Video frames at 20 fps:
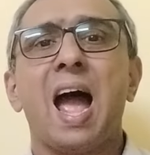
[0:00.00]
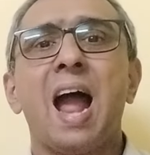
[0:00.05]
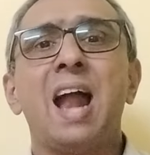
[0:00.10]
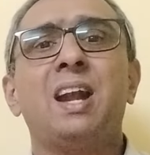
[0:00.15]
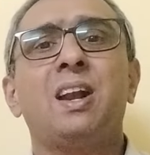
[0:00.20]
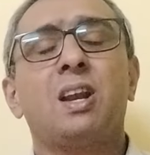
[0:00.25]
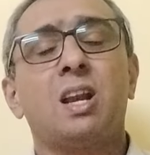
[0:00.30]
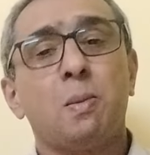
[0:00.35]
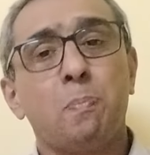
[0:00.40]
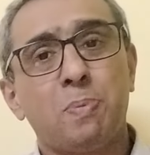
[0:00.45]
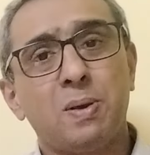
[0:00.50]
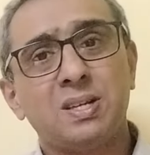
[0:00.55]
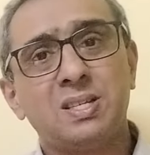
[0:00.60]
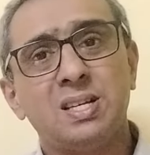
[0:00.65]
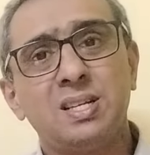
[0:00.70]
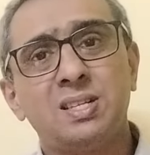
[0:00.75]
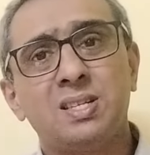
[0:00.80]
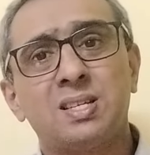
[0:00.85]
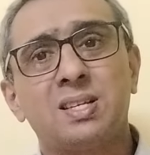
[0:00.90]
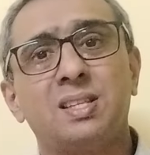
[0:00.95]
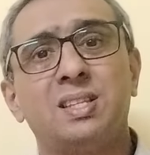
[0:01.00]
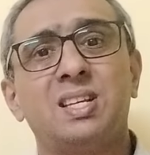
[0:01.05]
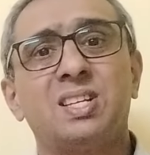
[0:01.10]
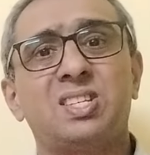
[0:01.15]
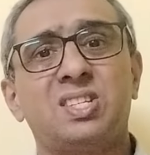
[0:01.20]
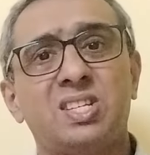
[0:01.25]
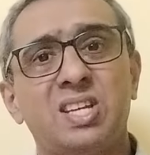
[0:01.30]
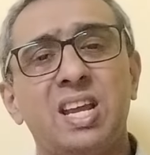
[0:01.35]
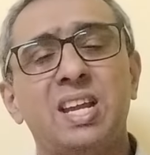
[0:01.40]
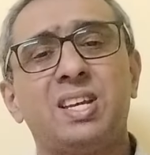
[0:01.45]
and represents the
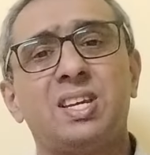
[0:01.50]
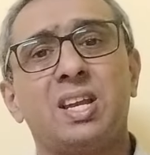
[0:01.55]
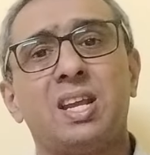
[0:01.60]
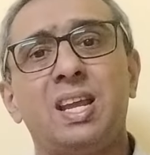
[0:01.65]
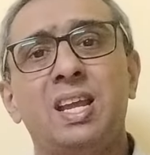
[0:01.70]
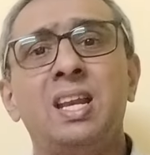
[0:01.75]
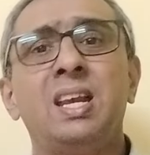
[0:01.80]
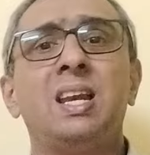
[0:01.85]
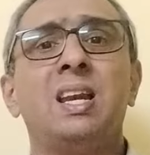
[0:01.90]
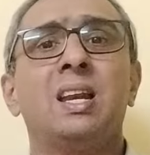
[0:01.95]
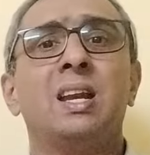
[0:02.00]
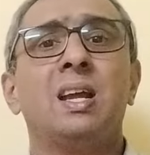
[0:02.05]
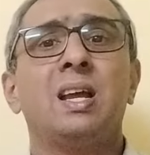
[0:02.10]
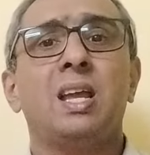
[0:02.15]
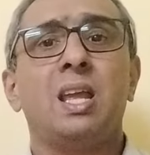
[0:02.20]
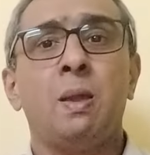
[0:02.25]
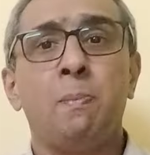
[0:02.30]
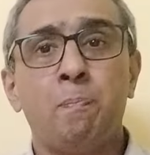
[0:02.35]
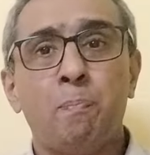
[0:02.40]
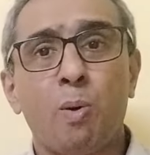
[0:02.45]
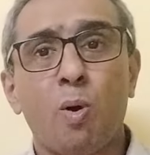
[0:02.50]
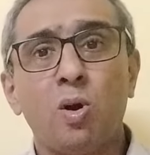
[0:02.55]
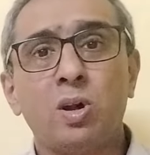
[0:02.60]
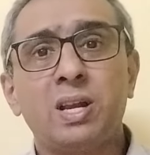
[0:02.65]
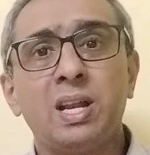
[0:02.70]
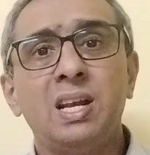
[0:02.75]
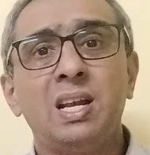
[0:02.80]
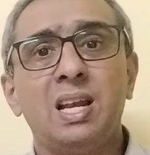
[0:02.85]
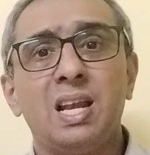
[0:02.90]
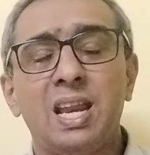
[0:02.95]
state in
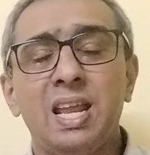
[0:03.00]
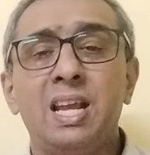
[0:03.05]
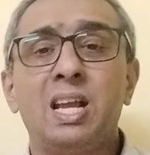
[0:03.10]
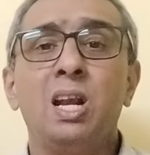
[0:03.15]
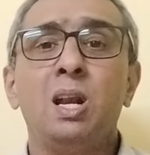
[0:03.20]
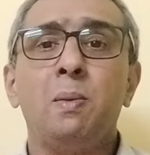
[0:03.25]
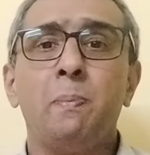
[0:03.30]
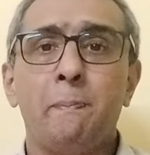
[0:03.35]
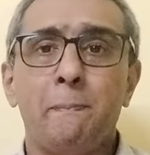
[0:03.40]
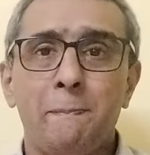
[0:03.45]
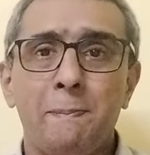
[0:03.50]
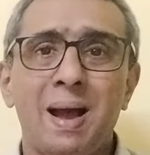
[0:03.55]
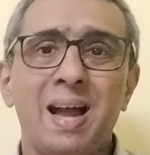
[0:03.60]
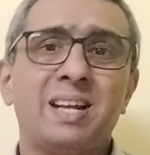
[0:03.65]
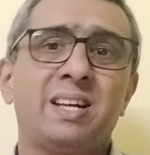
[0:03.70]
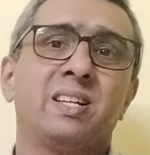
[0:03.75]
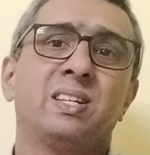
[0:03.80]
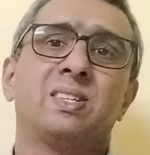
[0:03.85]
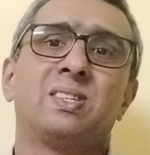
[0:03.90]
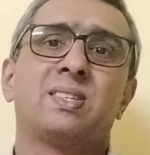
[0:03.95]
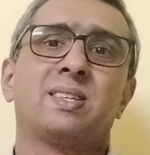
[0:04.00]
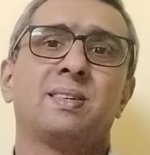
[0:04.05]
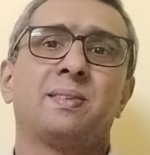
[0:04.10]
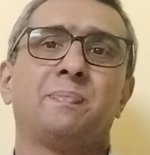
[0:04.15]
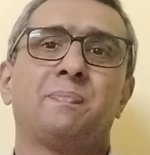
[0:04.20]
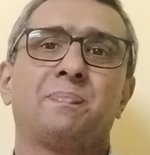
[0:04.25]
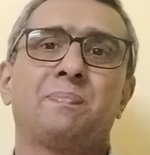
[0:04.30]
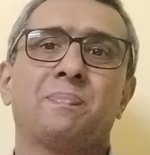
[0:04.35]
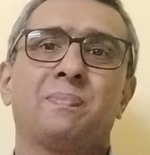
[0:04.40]
important legal matters.